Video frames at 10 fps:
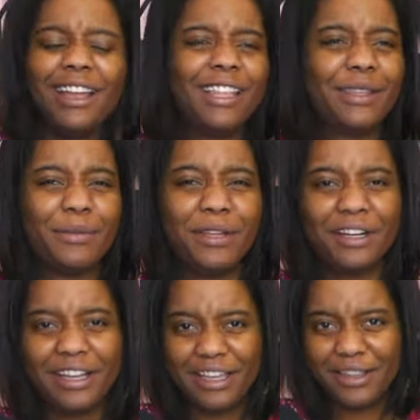I like the beat
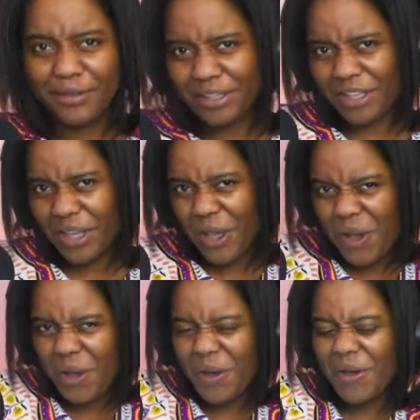on the other one
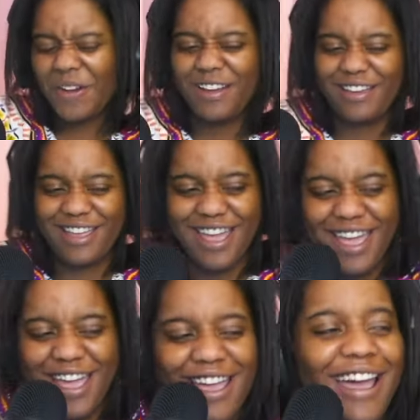too.
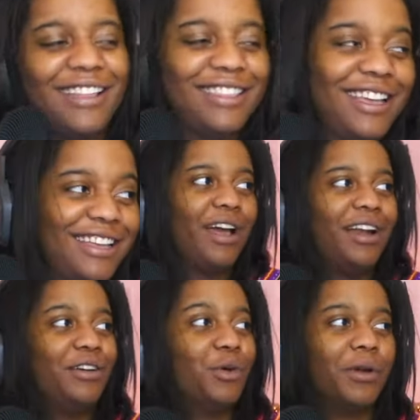Okay, I
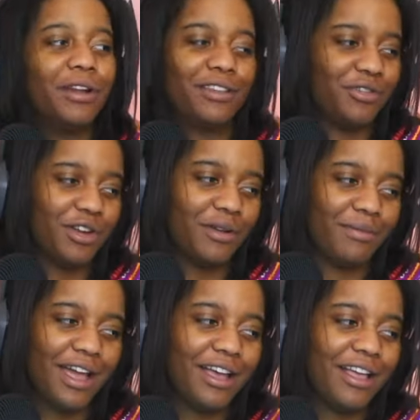don't know where he's
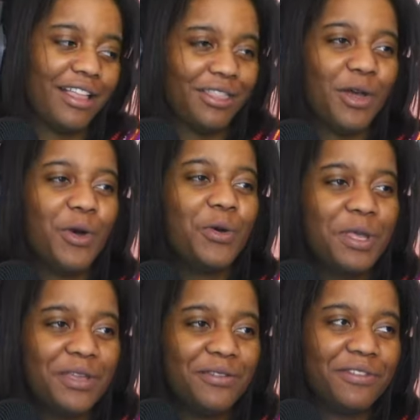from. I low
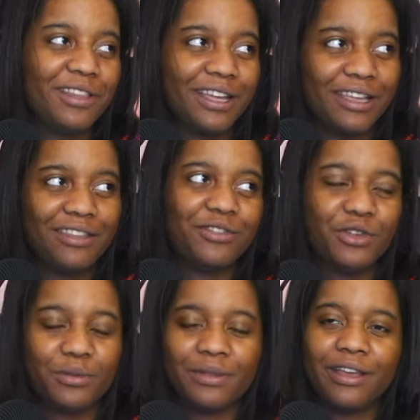key feel like he's
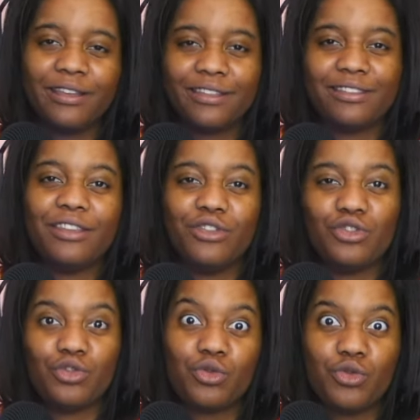from like
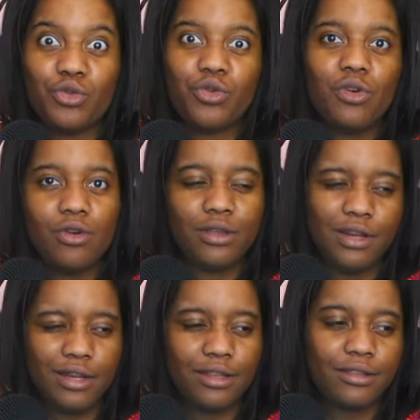central
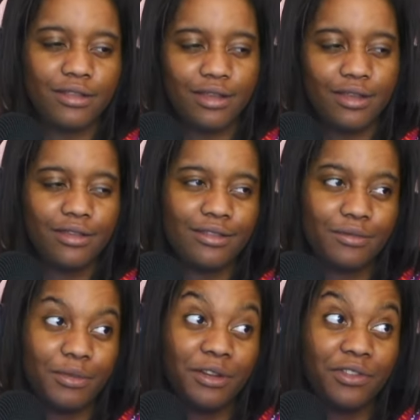United
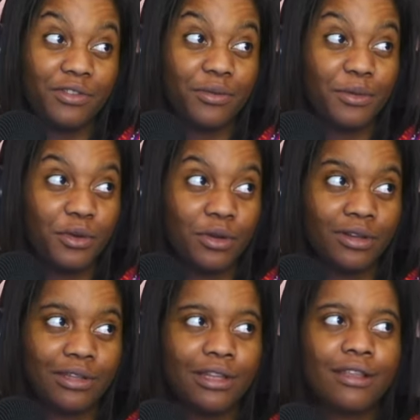States, but if he's from New
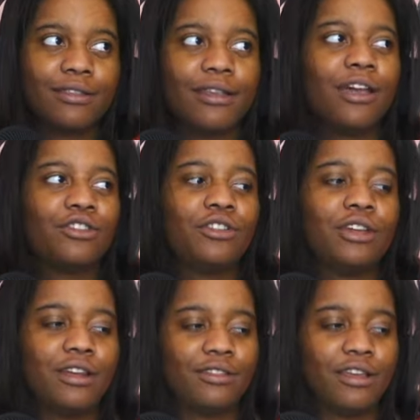York, then that's actually
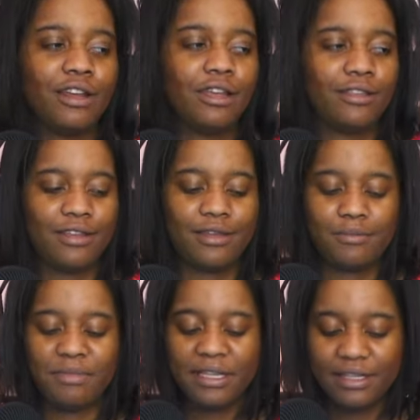kind of stunning because
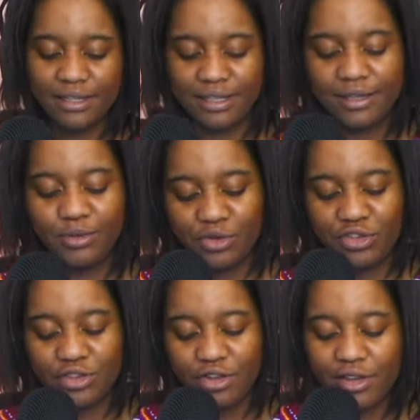that beat that he was
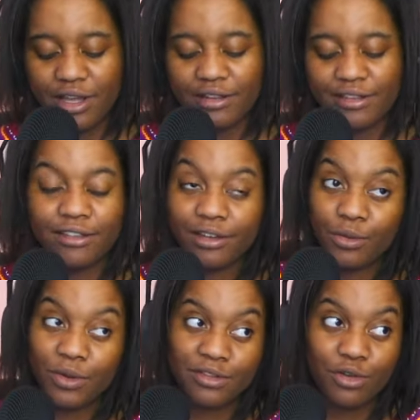just on kind of sounds like
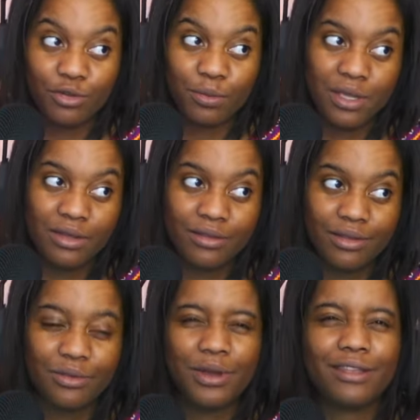a West Coast beat.
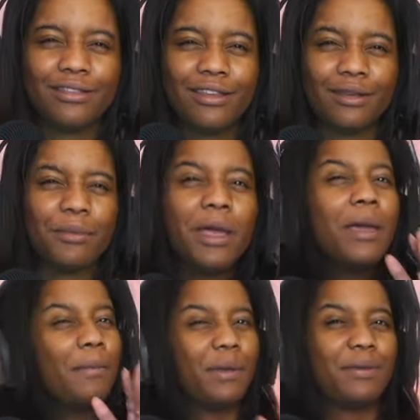That's why I say
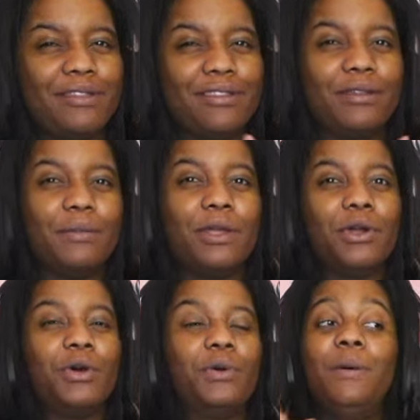maybe in the
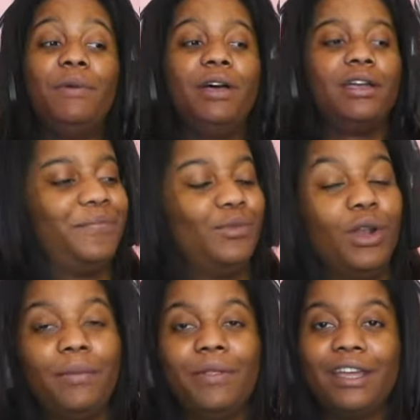middle. But
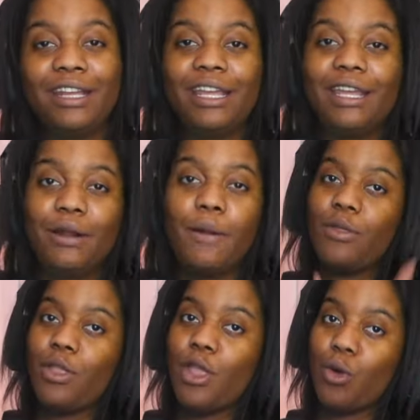would I play it again?
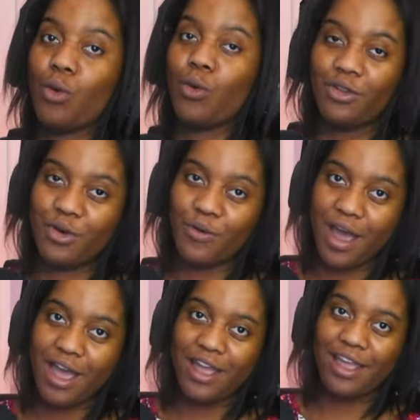No. You know
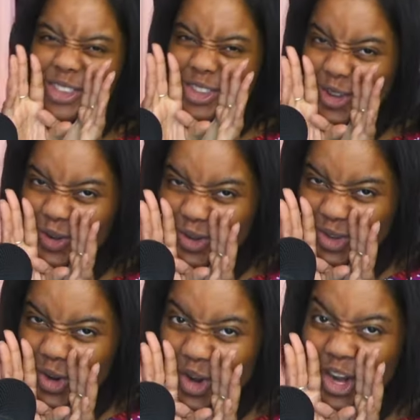why? Too
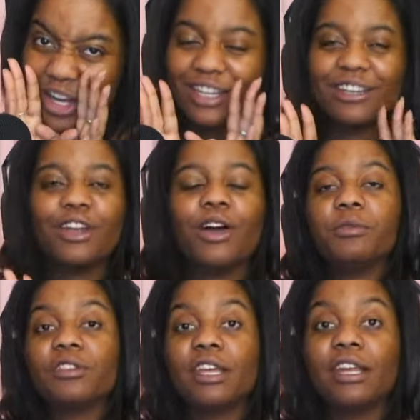short. No,
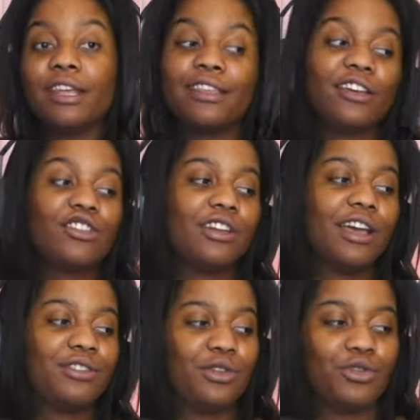I'm just kidding. It's actually
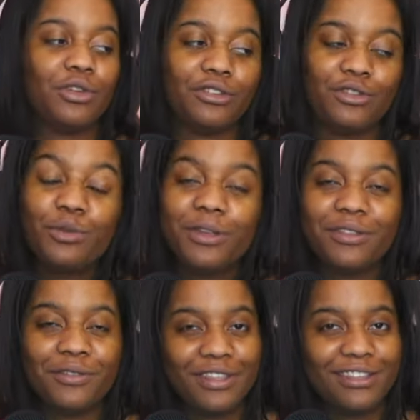not too short. It's 2
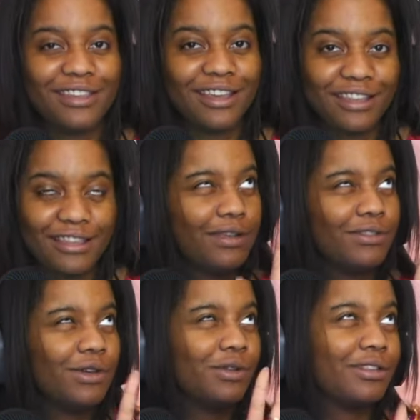minutes and 50 seconds,
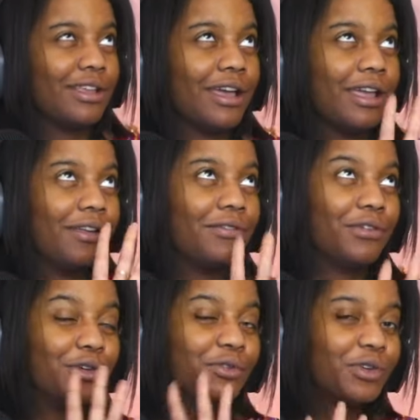even though it's not a
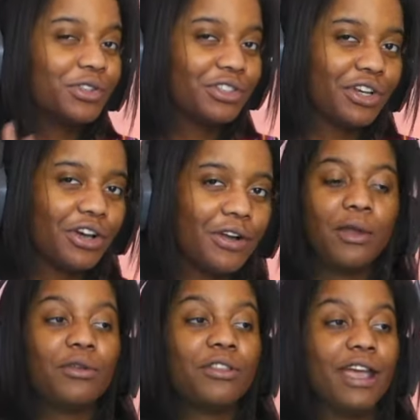full song.
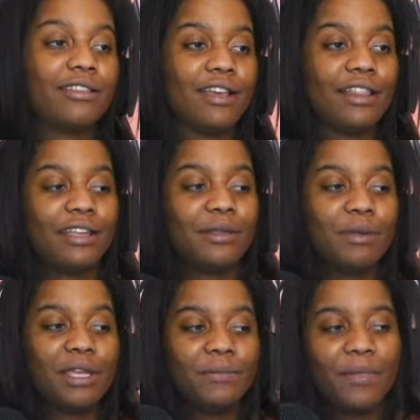It was nice. I like the
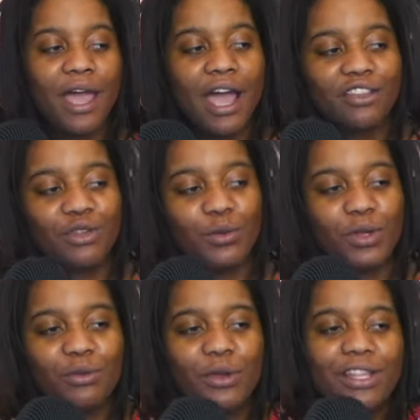beat. I just
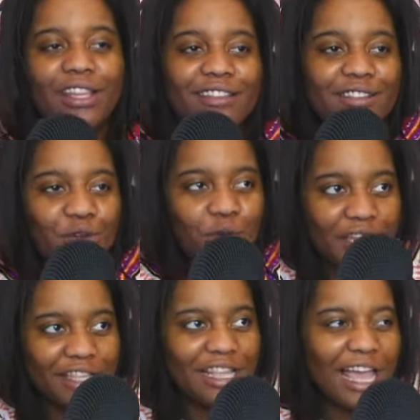wouldn't really listen to it
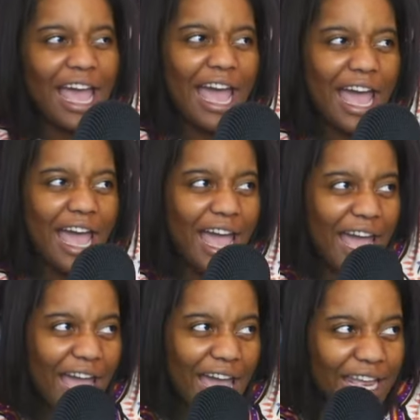because
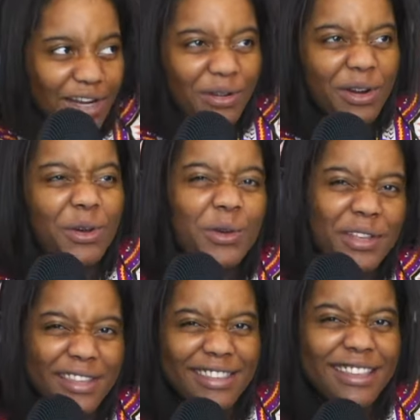I don't know who
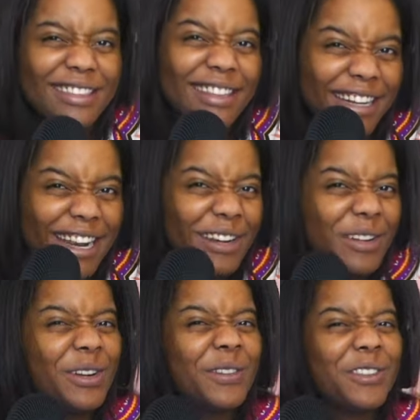he's dissing and I
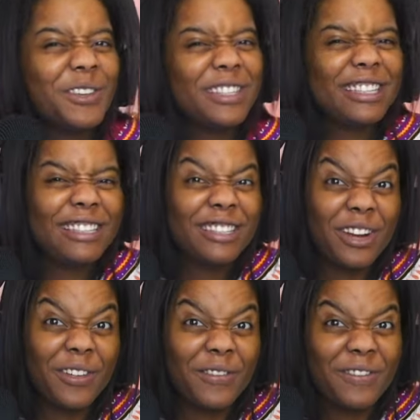don't know if those disses
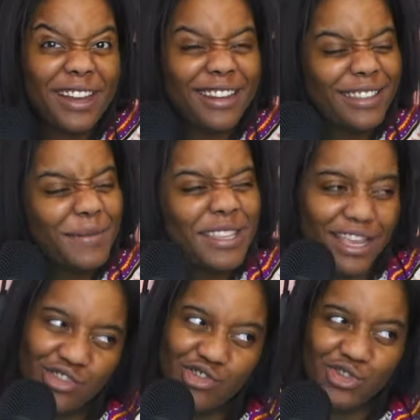are very
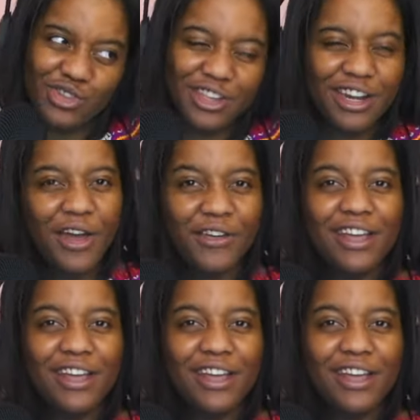substantial. You know?